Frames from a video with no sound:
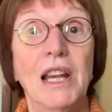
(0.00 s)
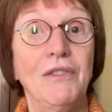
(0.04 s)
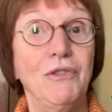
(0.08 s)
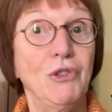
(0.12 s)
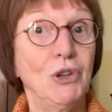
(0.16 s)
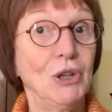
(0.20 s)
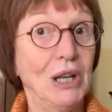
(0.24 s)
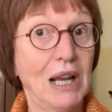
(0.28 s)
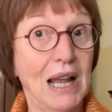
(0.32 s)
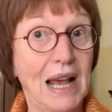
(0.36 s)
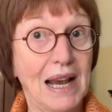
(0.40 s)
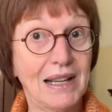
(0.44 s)

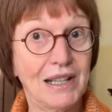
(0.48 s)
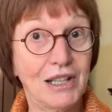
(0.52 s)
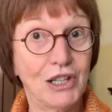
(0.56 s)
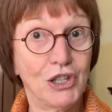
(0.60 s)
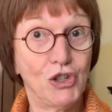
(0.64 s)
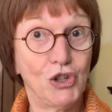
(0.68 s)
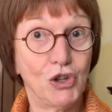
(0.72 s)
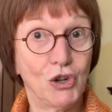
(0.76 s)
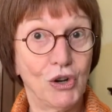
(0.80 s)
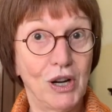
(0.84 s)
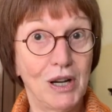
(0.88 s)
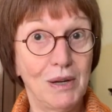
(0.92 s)
If you'd like
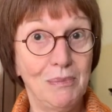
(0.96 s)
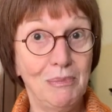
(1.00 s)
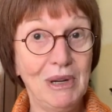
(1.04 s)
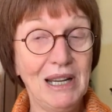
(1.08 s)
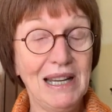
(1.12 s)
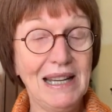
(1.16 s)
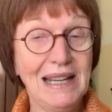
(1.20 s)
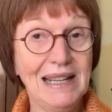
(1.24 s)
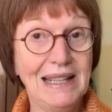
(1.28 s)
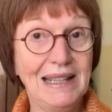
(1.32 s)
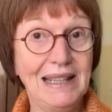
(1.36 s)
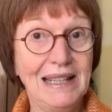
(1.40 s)
to join
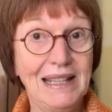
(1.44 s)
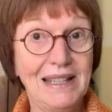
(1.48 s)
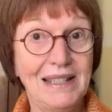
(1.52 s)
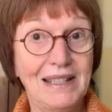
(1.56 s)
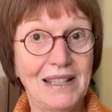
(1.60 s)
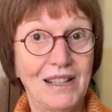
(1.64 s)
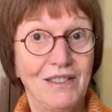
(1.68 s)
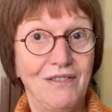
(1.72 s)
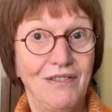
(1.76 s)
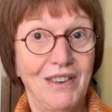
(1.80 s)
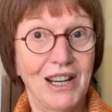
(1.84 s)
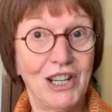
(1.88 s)
me in
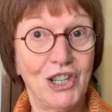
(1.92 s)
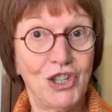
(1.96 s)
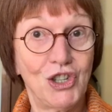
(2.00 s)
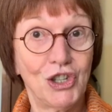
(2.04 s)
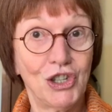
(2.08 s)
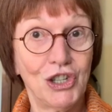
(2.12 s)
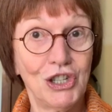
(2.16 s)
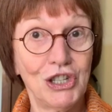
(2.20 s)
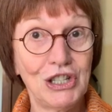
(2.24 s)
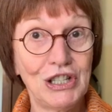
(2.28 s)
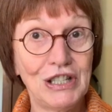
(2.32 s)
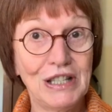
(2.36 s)
these
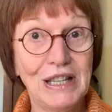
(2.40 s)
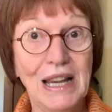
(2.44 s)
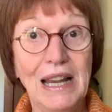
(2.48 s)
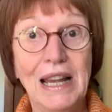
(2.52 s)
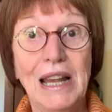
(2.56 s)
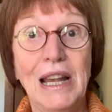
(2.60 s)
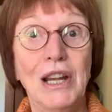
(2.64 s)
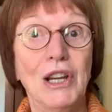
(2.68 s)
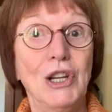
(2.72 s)
adventures,